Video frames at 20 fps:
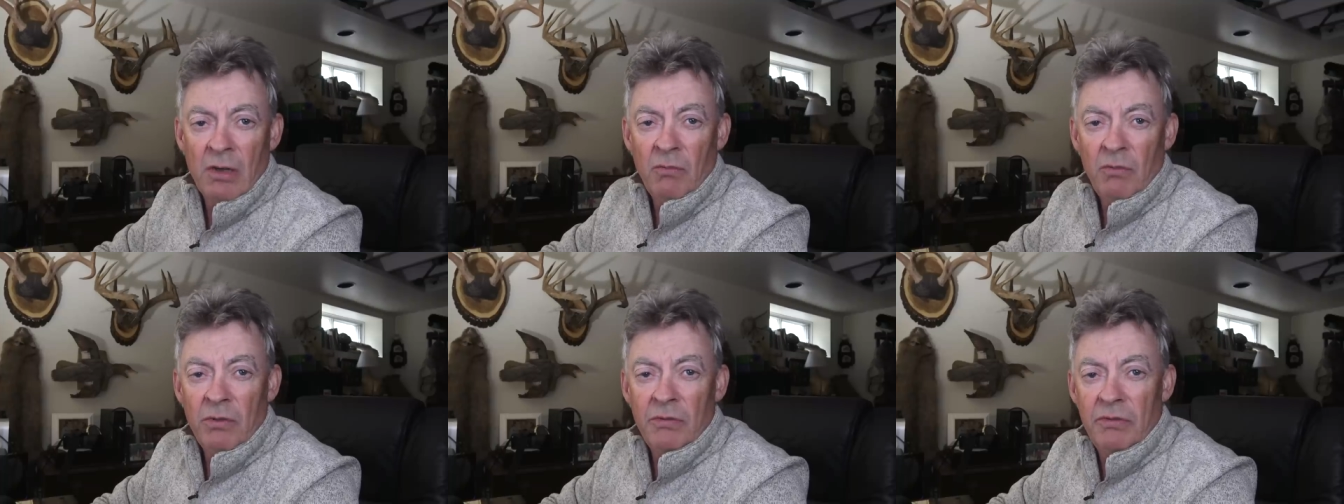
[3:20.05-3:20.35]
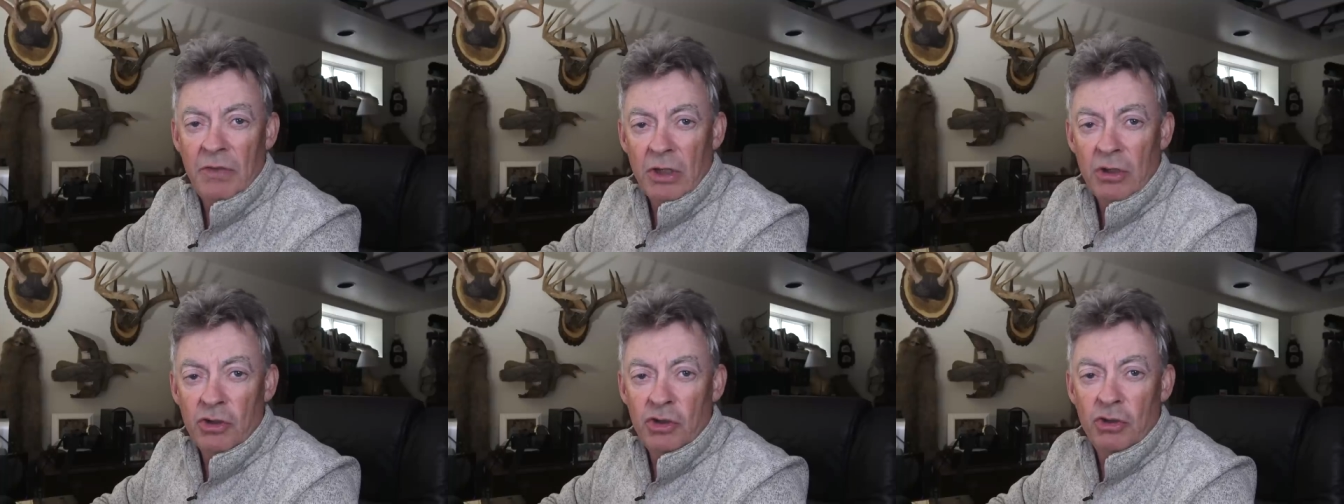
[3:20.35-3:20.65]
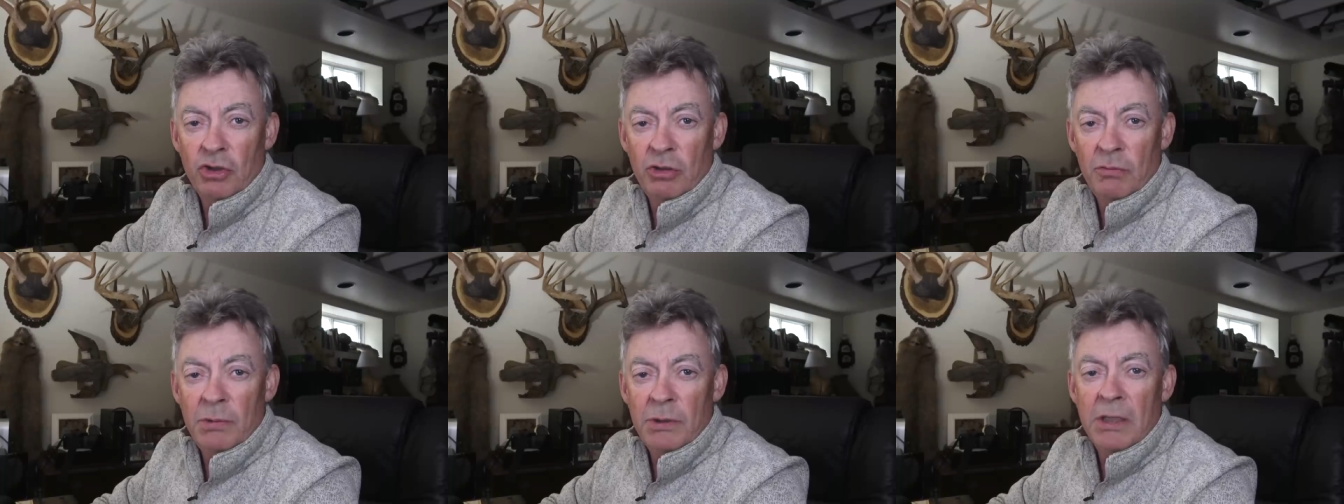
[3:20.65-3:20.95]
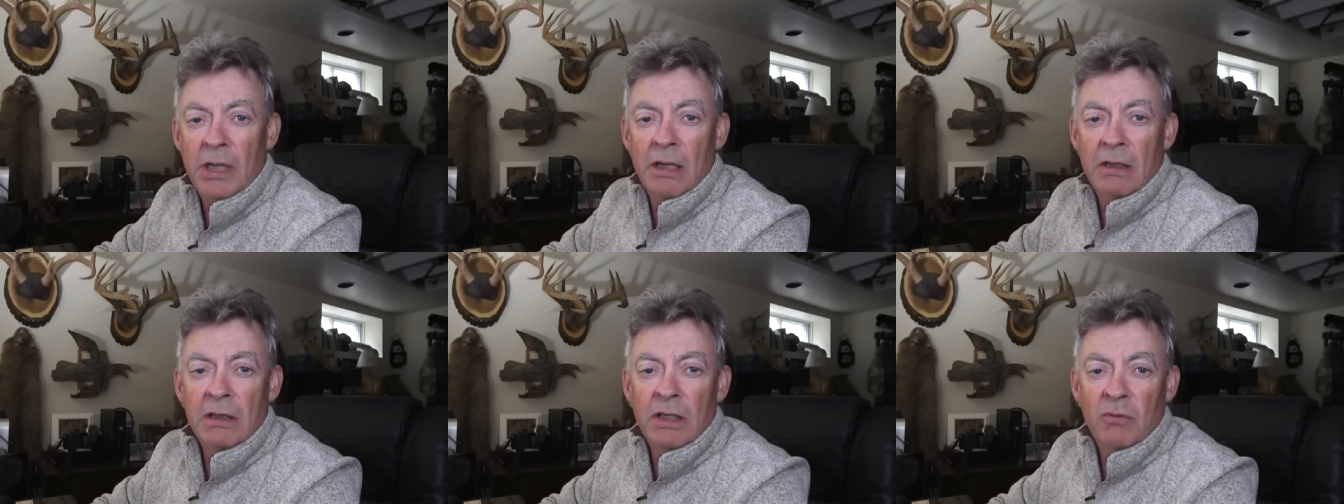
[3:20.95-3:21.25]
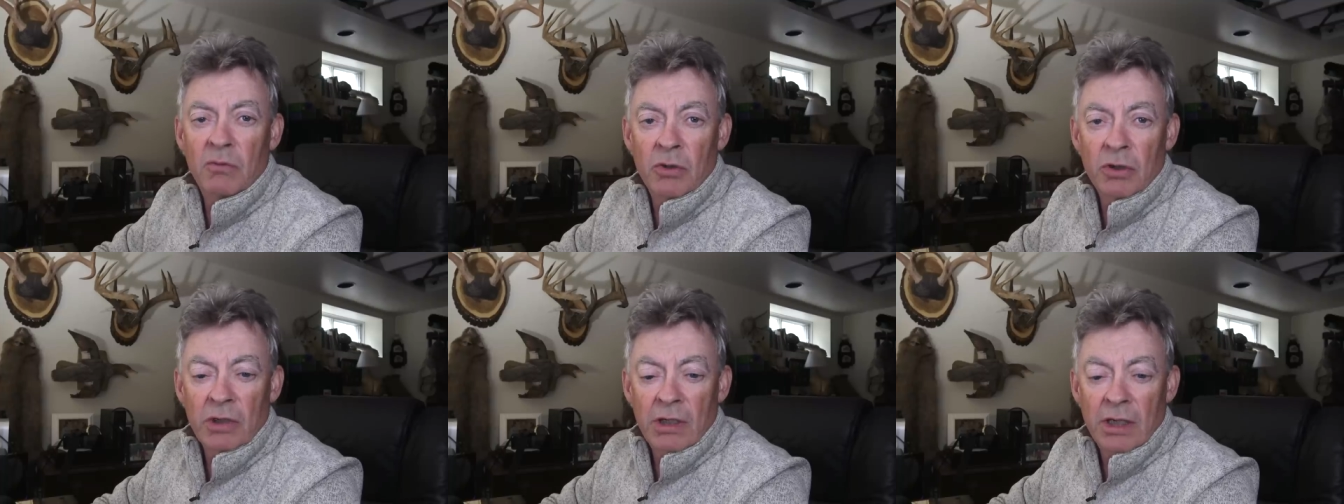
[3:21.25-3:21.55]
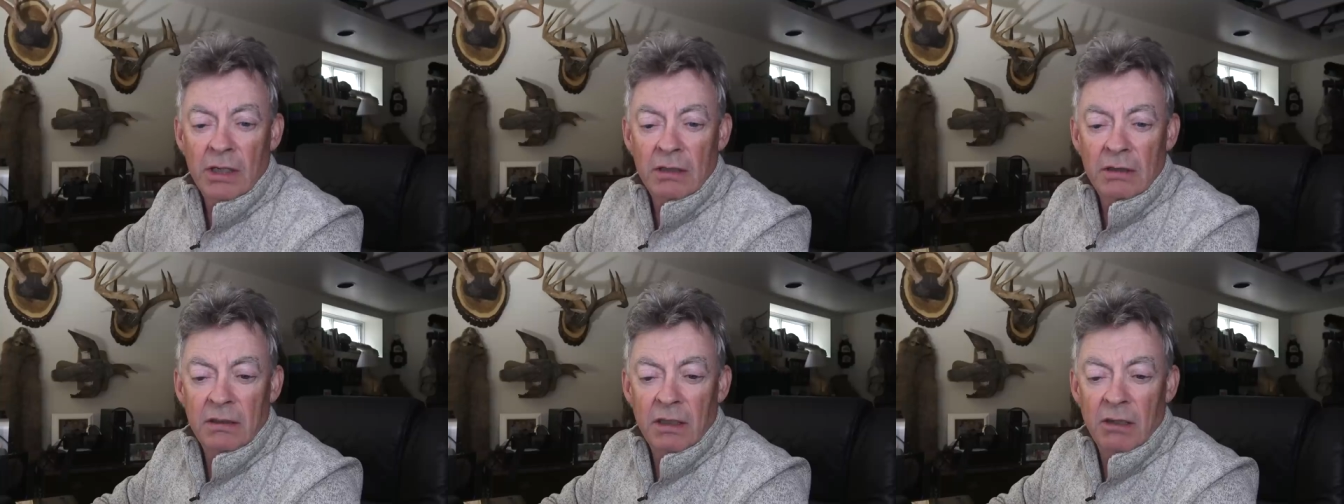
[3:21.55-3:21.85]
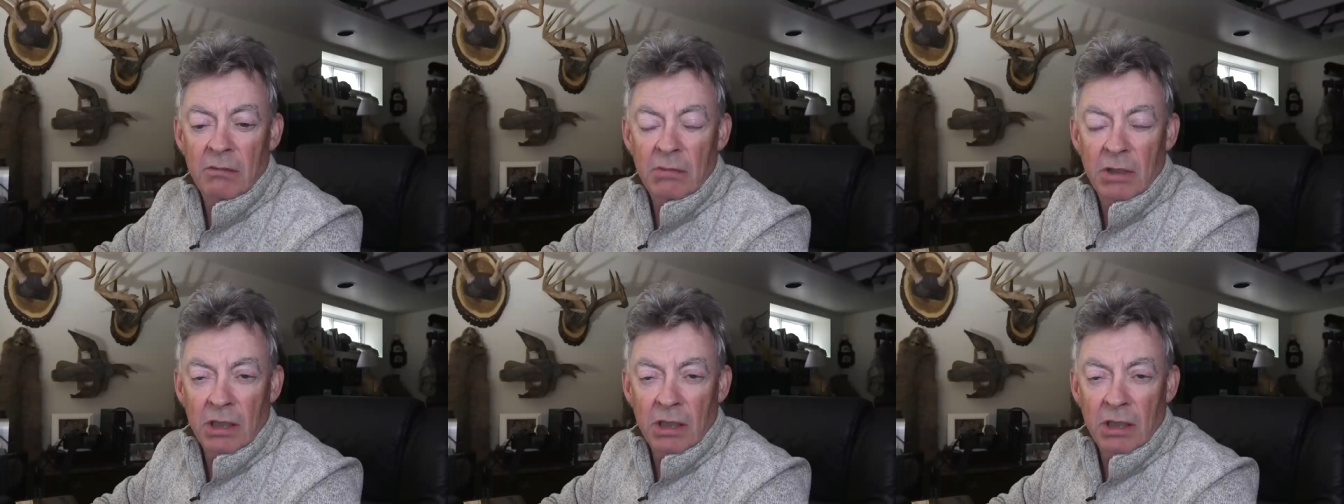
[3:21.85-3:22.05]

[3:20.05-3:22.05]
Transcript: When things should have been done, they weren't getting done.